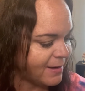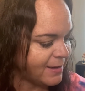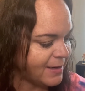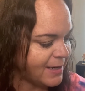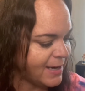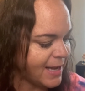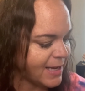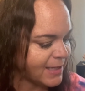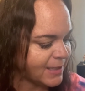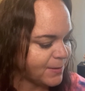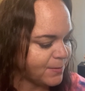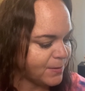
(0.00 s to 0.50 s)

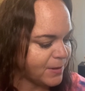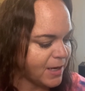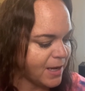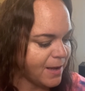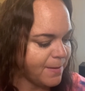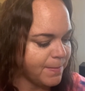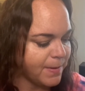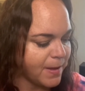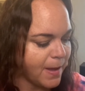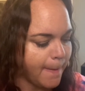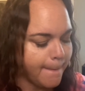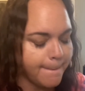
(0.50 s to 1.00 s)
Next one
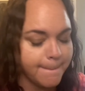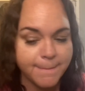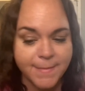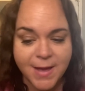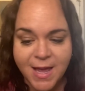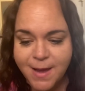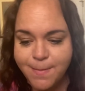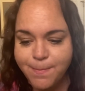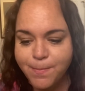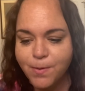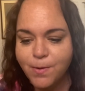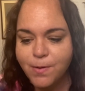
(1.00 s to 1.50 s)
up,
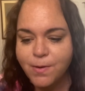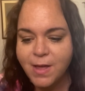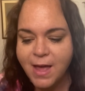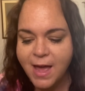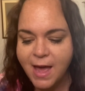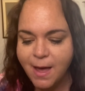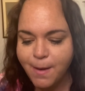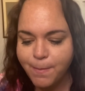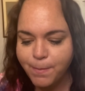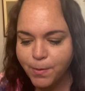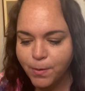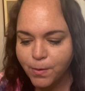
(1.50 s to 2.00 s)
Maple
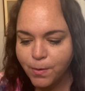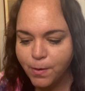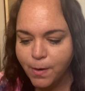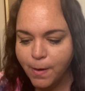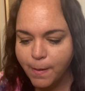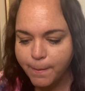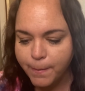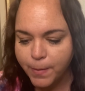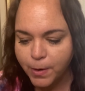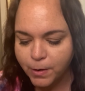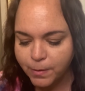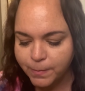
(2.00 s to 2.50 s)
Apple
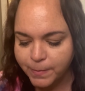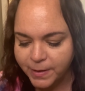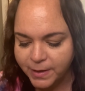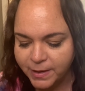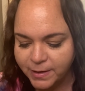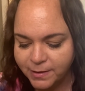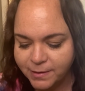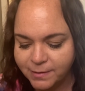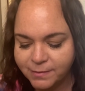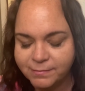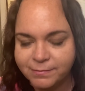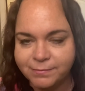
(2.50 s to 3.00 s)

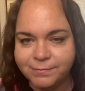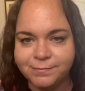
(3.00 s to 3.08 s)
Bourbon.